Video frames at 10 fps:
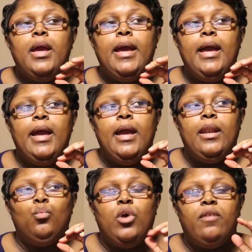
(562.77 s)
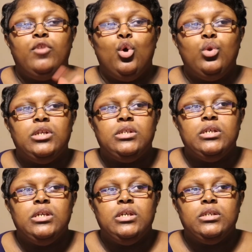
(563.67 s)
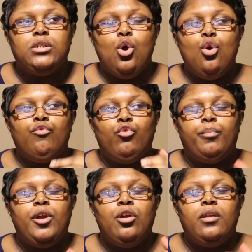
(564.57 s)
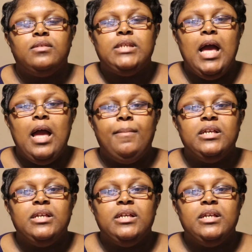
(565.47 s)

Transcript: And what I've noticed is over a period of time,